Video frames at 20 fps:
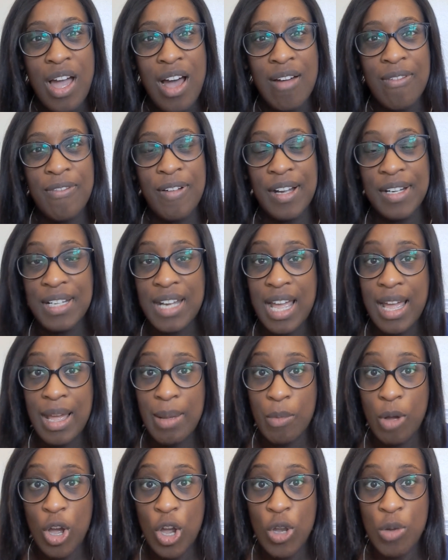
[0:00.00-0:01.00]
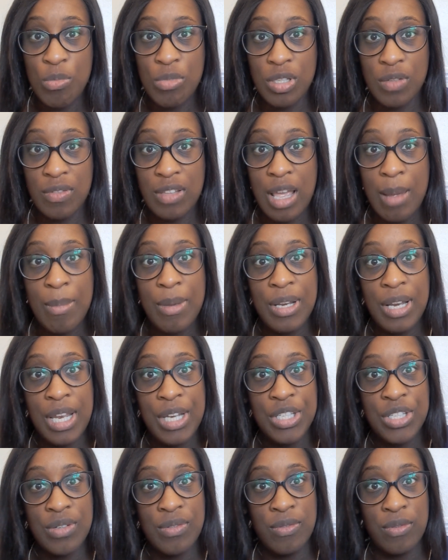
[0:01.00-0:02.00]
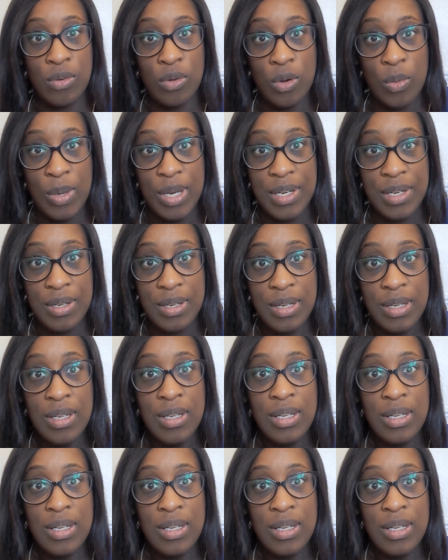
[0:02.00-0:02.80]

I find that homes with laminated flooring